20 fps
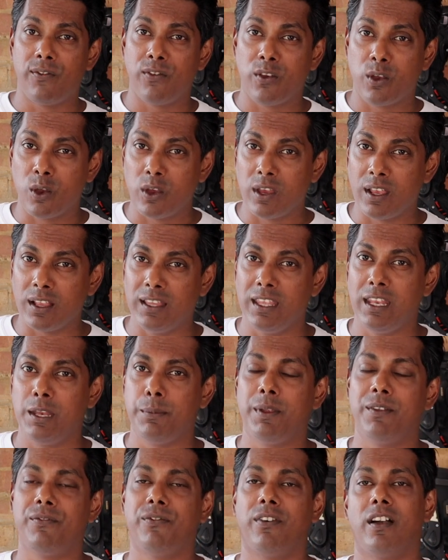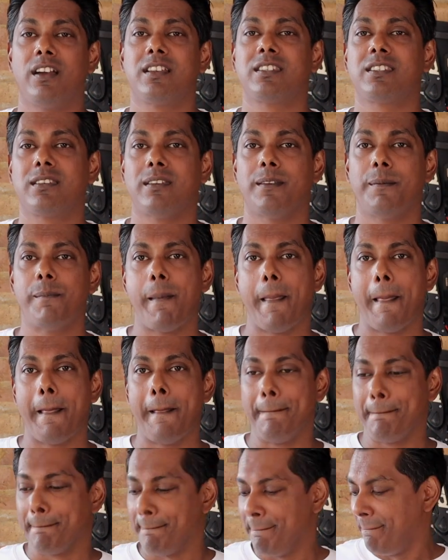if you're going a little bit faster,
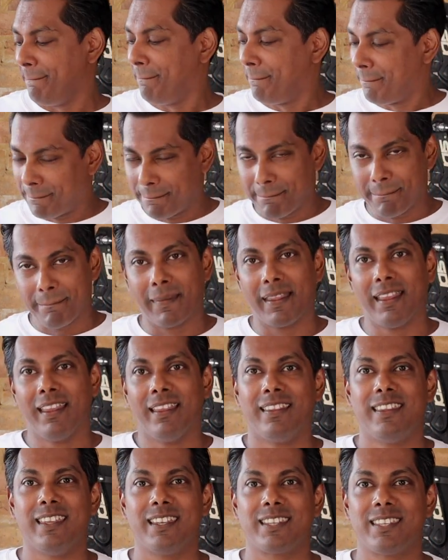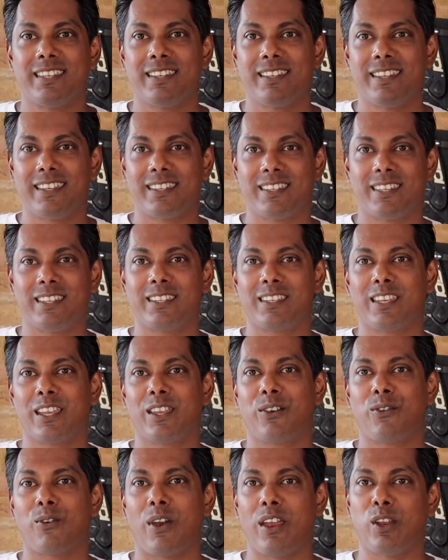this is a
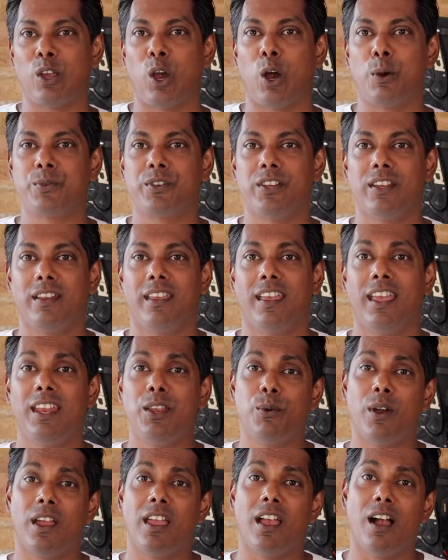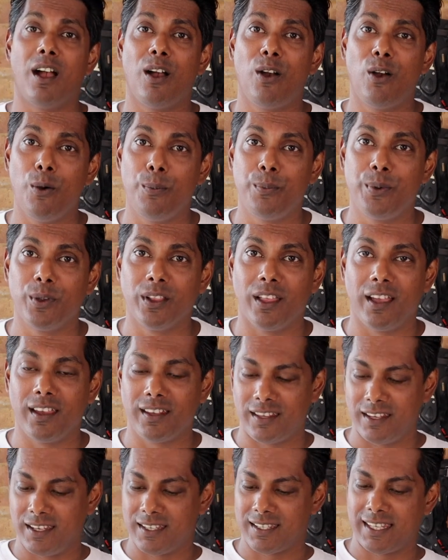great option. Anyway, I hope you
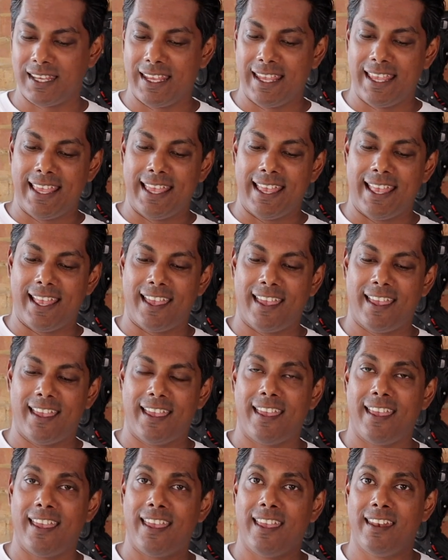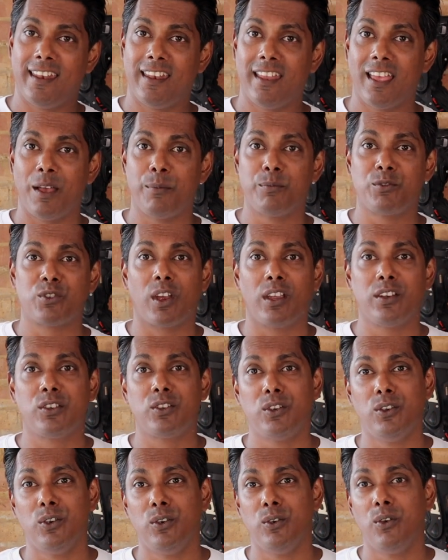like this, and I'm trying
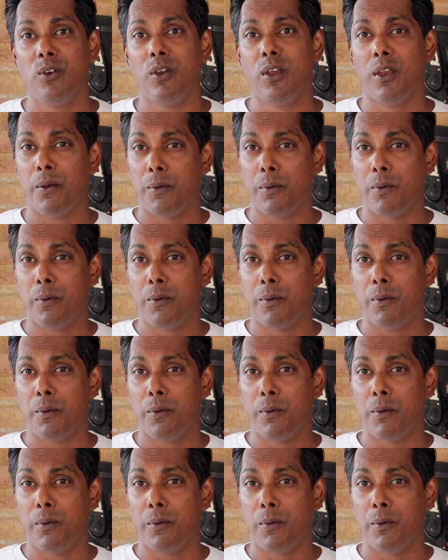to